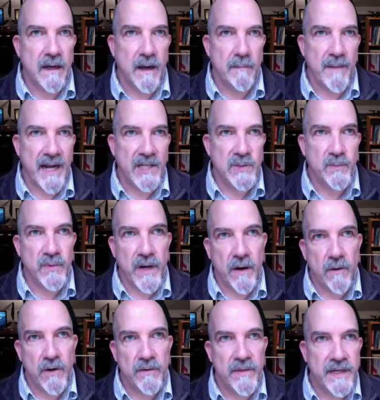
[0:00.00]
miles per
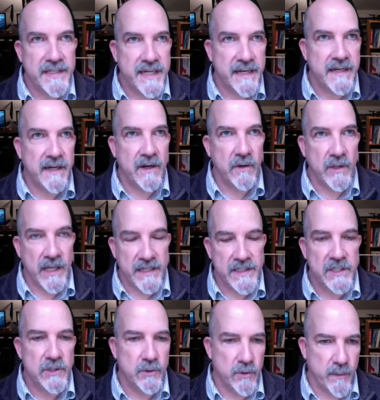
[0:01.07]
hour, they tend to go less
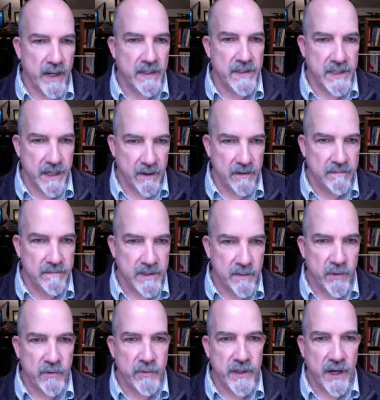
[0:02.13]
than 200 miles an hour,
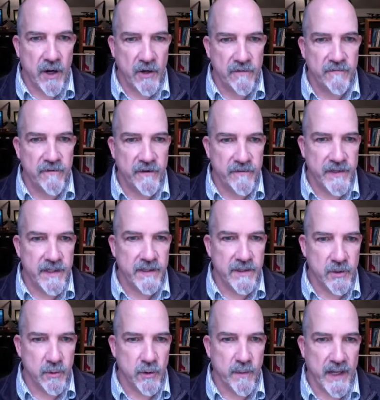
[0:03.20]
somewhere between 150 and
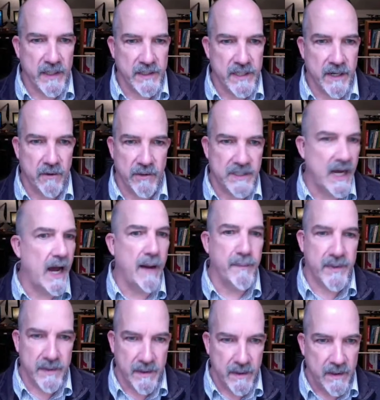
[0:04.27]
200 miles an hour top.
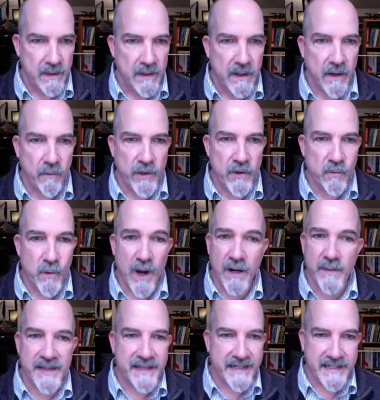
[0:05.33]
And when you run
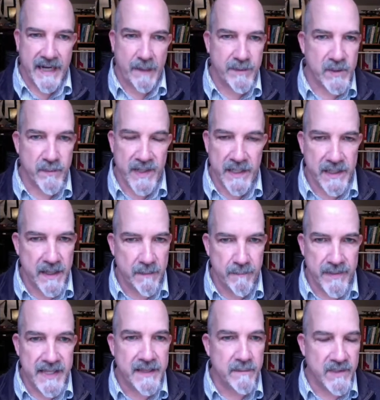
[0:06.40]
them at that top speed, they
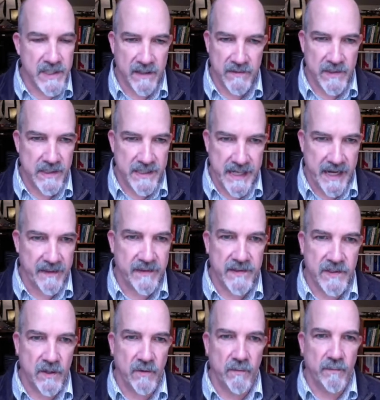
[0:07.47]
beat themselves to death.
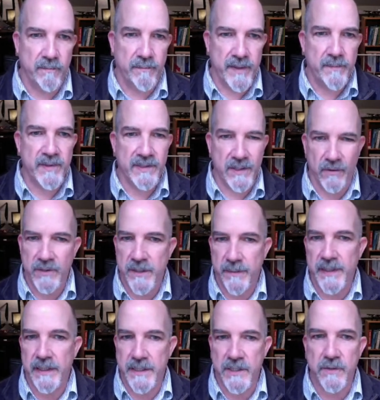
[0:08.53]
So people don't
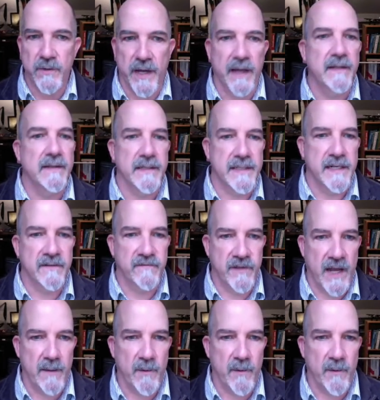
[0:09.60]
typically do that. They tend to fly